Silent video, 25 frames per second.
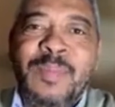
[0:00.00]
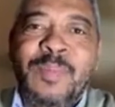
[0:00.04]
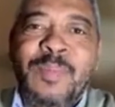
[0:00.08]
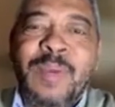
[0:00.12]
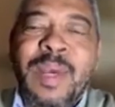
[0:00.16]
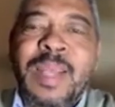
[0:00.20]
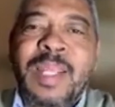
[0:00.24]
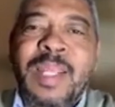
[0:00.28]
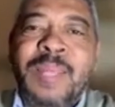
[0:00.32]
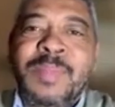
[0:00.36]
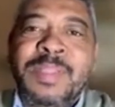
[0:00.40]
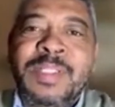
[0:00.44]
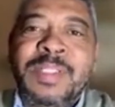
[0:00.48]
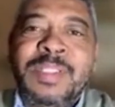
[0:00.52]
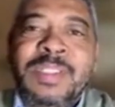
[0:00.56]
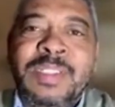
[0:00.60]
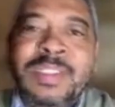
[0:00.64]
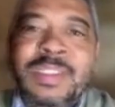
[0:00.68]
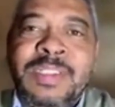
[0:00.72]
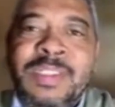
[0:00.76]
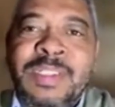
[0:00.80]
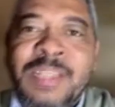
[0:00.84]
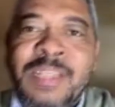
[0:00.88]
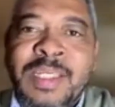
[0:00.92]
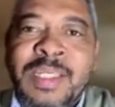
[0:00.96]
Parliament
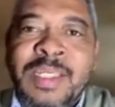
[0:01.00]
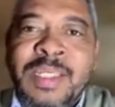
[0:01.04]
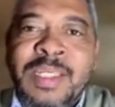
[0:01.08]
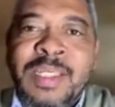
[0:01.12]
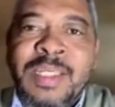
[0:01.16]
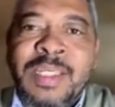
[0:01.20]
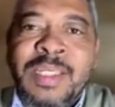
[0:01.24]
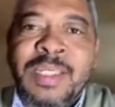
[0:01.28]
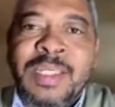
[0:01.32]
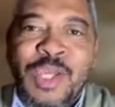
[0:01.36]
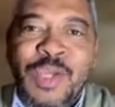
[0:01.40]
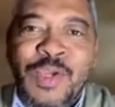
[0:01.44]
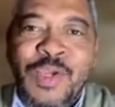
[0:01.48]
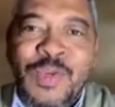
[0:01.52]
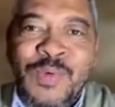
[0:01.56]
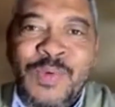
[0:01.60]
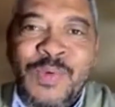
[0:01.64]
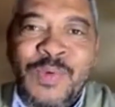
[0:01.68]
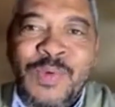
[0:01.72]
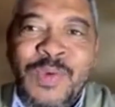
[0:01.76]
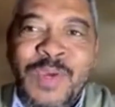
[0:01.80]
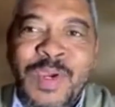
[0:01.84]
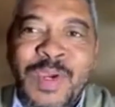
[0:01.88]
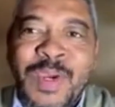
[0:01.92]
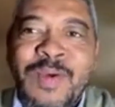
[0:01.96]
is taking their
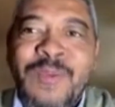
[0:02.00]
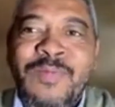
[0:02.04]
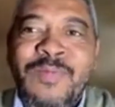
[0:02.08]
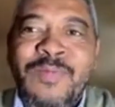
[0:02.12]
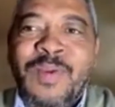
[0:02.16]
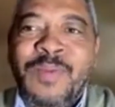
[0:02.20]
cue